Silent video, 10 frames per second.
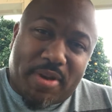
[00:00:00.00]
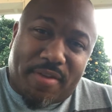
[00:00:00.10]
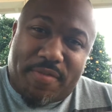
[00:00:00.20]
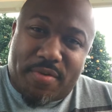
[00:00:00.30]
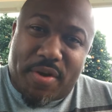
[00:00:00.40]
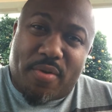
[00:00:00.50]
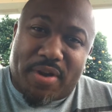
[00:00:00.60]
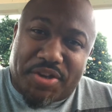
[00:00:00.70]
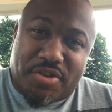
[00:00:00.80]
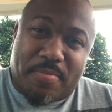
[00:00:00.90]
if you know
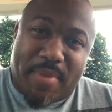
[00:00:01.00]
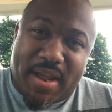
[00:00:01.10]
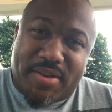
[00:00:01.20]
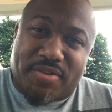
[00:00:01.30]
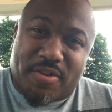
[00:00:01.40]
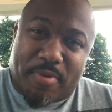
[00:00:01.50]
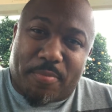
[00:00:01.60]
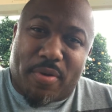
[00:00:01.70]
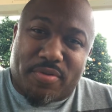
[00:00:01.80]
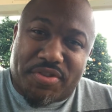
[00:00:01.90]
that your man is going to
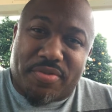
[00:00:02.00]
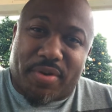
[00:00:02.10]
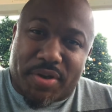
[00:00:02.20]
propose to her,